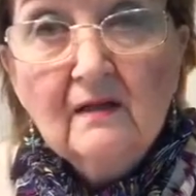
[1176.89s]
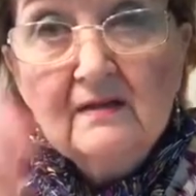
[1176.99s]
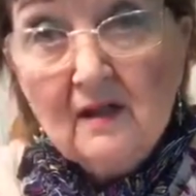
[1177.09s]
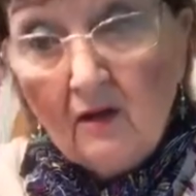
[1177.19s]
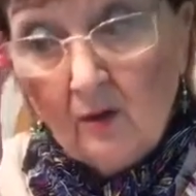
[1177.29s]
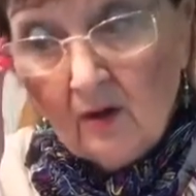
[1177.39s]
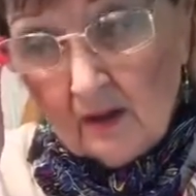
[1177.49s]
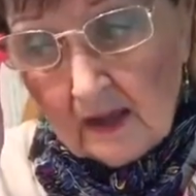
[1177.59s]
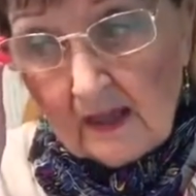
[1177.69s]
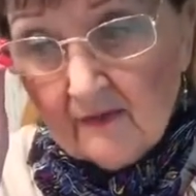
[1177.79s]
So
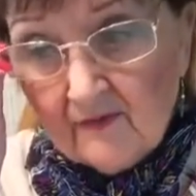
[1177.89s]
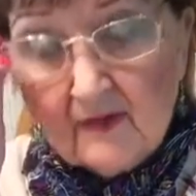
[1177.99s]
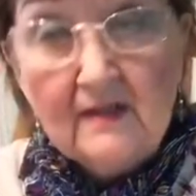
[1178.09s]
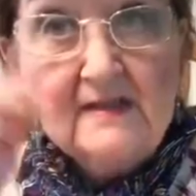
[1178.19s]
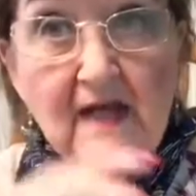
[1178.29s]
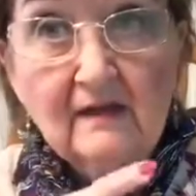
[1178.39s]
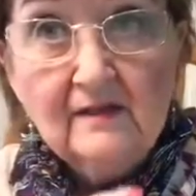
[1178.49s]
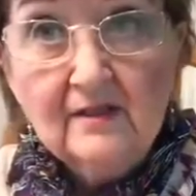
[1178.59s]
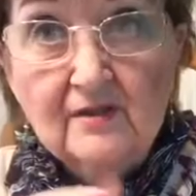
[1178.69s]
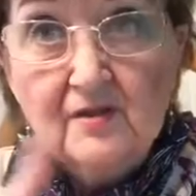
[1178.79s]
a lot of the
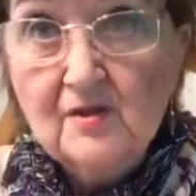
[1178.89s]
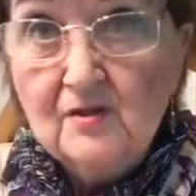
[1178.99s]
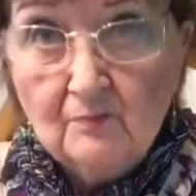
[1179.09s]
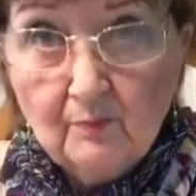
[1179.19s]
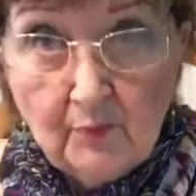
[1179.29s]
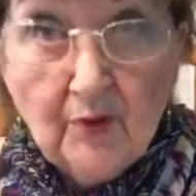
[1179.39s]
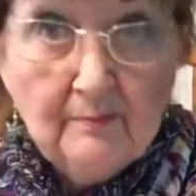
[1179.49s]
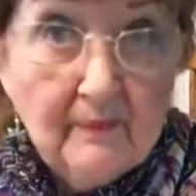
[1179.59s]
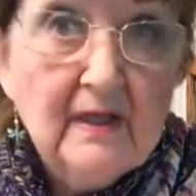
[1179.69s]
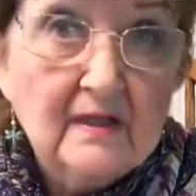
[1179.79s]
Italians
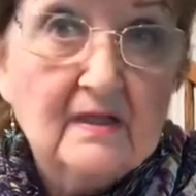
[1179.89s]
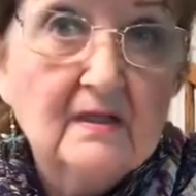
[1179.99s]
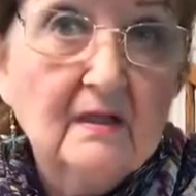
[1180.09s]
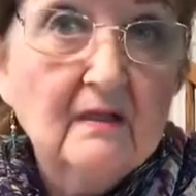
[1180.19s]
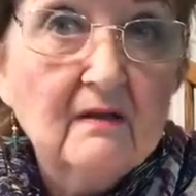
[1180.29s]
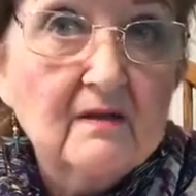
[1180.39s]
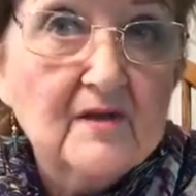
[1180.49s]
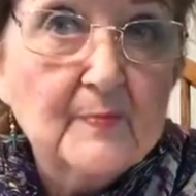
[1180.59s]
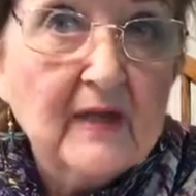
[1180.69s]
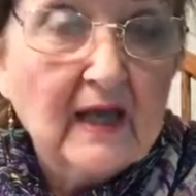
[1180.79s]
put mint in
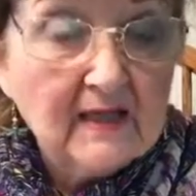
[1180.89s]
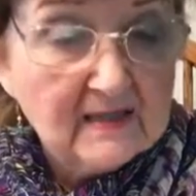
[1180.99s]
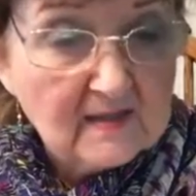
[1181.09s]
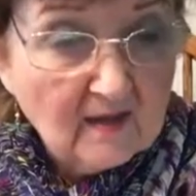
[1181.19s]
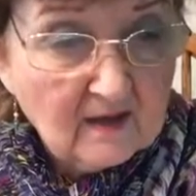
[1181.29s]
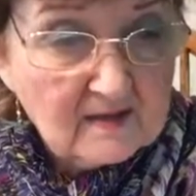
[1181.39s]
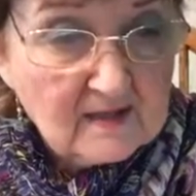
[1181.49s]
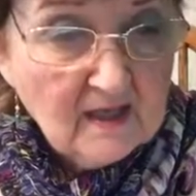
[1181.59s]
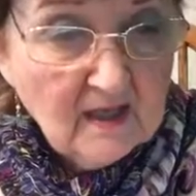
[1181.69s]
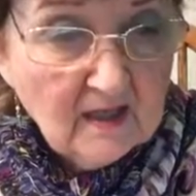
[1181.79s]
their spaghetti
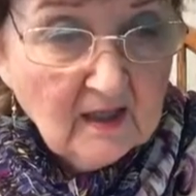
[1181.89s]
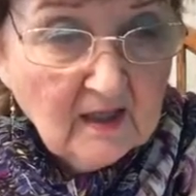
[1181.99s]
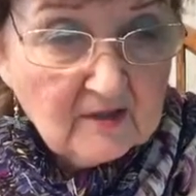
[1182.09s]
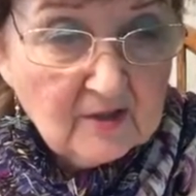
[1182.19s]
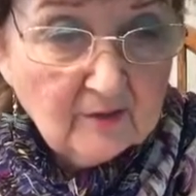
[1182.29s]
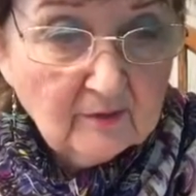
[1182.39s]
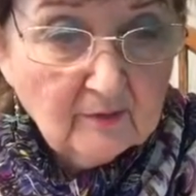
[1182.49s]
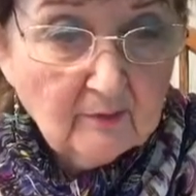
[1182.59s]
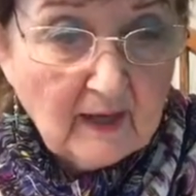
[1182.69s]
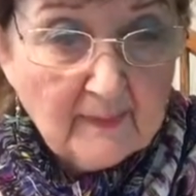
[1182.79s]
sauce
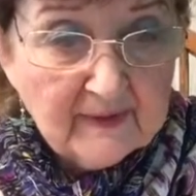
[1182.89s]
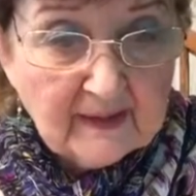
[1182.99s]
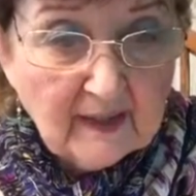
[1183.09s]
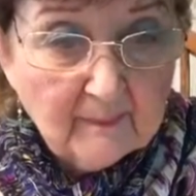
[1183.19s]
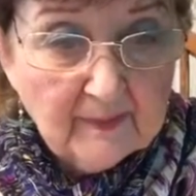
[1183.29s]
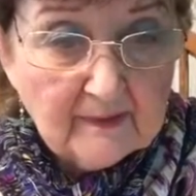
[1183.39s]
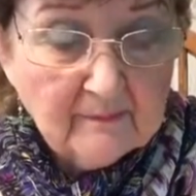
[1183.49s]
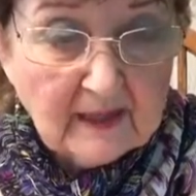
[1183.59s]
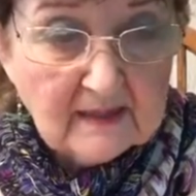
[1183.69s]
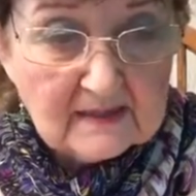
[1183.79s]
to ramp it up
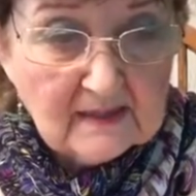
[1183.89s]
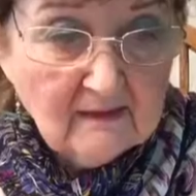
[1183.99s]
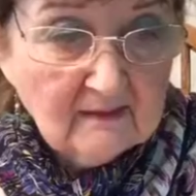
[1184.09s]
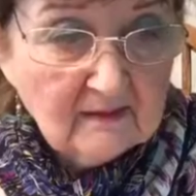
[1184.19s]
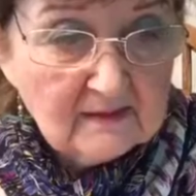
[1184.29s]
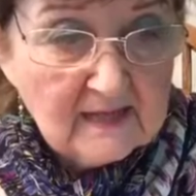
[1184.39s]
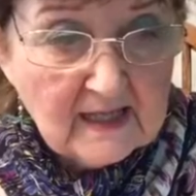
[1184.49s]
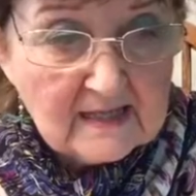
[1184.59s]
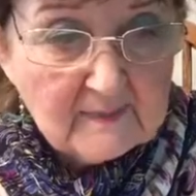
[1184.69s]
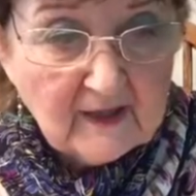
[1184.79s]
and make it
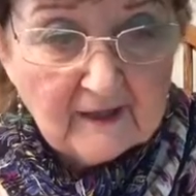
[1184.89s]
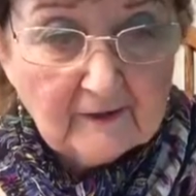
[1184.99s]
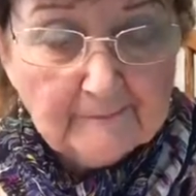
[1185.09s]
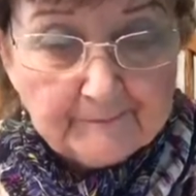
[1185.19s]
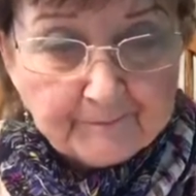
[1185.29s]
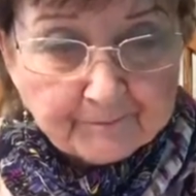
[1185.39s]
taste better.